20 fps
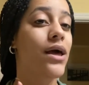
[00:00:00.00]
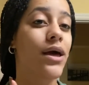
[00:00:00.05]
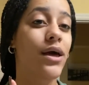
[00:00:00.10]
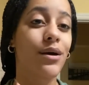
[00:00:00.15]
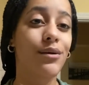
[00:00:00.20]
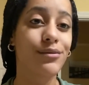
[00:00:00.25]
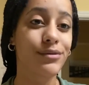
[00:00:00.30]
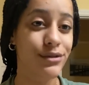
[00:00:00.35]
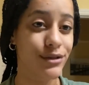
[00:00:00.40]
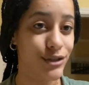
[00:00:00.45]
It
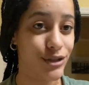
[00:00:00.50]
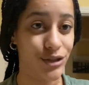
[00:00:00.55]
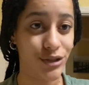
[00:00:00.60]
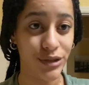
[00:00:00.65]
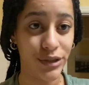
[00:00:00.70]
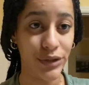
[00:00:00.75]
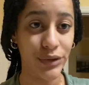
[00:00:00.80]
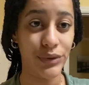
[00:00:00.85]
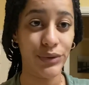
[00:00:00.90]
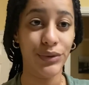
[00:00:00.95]
was a
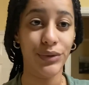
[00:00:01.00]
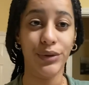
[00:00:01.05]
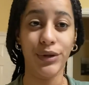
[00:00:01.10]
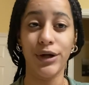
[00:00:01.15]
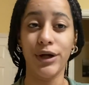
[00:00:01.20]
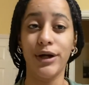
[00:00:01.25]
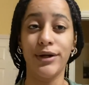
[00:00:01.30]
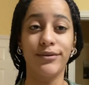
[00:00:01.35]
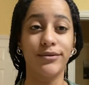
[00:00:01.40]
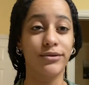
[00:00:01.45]
struggle. Her
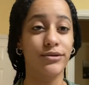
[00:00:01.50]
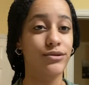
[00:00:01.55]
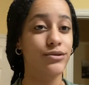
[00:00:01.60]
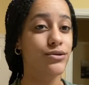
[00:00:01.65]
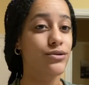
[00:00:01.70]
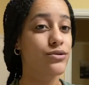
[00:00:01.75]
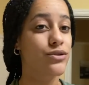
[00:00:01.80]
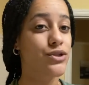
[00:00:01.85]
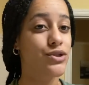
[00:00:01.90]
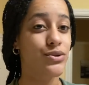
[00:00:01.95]
hair was
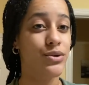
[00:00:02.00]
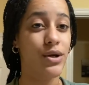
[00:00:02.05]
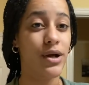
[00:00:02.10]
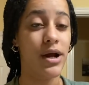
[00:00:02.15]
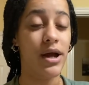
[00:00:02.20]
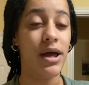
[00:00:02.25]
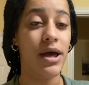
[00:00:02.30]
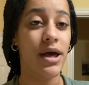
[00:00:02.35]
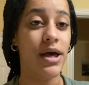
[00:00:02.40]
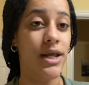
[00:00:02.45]
so short, and
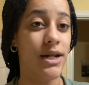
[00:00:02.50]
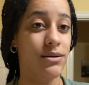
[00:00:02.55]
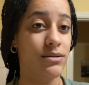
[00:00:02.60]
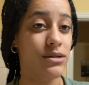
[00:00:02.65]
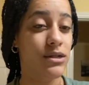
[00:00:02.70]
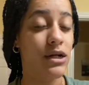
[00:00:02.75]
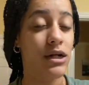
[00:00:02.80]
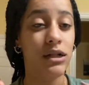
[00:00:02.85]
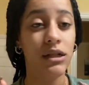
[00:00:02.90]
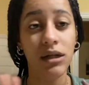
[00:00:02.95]
it was
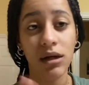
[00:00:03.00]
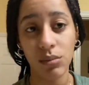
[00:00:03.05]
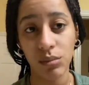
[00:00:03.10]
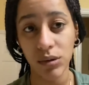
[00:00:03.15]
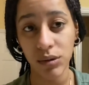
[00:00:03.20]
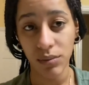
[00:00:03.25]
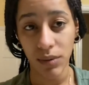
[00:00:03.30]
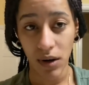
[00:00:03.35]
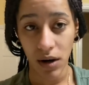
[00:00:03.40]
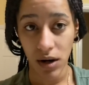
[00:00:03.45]
curling up with the
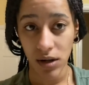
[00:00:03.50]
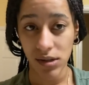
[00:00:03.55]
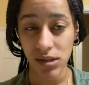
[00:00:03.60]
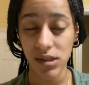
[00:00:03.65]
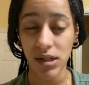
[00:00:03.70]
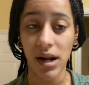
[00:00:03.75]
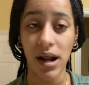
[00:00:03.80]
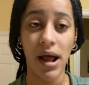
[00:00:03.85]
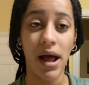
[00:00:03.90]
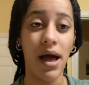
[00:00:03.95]
products
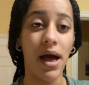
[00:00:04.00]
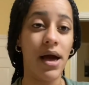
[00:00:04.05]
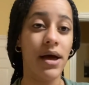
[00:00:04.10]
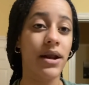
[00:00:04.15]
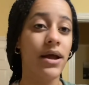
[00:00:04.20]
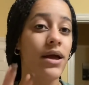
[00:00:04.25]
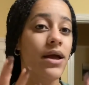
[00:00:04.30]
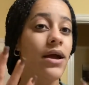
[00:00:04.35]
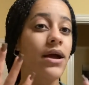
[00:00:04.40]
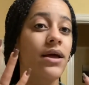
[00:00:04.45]
that I had,
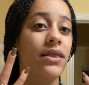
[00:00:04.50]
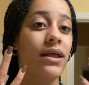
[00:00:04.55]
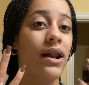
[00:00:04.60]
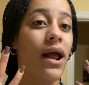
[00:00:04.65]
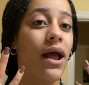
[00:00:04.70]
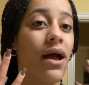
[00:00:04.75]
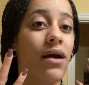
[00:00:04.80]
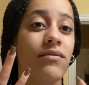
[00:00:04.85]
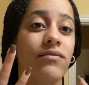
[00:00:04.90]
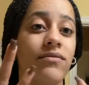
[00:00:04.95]
and I
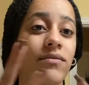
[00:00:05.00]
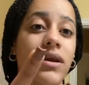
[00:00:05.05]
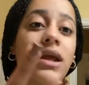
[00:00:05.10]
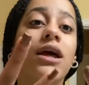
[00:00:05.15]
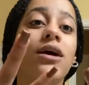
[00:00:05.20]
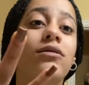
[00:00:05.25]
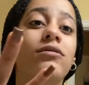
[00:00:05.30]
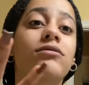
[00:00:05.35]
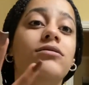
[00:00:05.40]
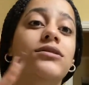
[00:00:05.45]
have
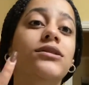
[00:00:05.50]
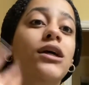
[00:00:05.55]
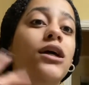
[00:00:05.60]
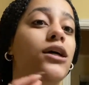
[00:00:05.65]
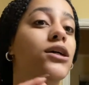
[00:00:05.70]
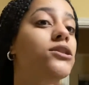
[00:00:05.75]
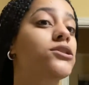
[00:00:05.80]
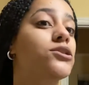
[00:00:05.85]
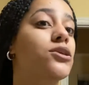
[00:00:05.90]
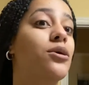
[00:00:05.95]
nails,
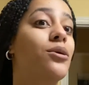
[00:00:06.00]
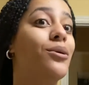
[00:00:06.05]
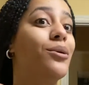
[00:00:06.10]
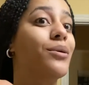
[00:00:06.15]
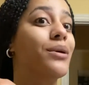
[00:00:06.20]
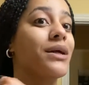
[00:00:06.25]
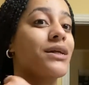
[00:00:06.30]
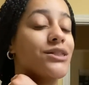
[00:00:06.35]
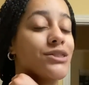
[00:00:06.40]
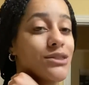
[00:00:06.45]
so
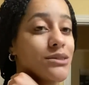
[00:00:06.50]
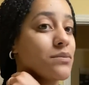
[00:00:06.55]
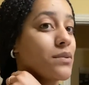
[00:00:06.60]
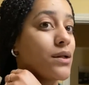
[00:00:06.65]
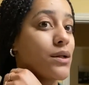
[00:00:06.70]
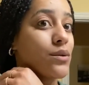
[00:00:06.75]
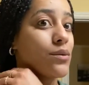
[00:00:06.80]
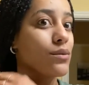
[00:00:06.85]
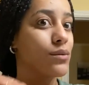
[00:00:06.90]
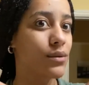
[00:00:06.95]
it just made
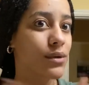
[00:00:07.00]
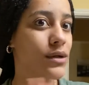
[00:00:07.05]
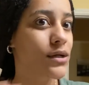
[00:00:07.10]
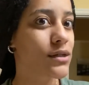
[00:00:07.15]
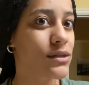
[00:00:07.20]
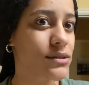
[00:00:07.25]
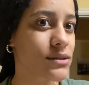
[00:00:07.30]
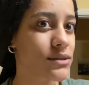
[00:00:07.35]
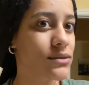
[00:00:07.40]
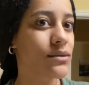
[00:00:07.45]
it
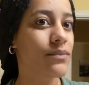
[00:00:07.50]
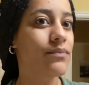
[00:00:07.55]
worse.